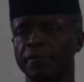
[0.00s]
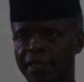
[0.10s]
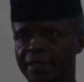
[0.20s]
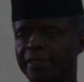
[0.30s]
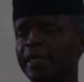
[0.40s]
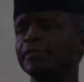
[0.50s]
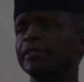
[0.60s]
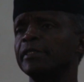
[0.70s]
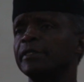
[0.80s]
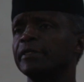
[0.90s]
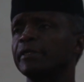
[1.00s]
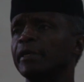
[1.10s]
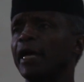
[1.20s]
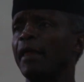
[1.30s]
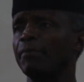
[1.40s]
these changes
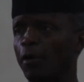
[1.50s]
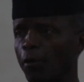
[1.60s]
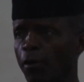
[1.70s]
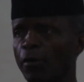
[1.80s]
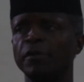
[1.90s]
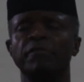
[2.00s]
and all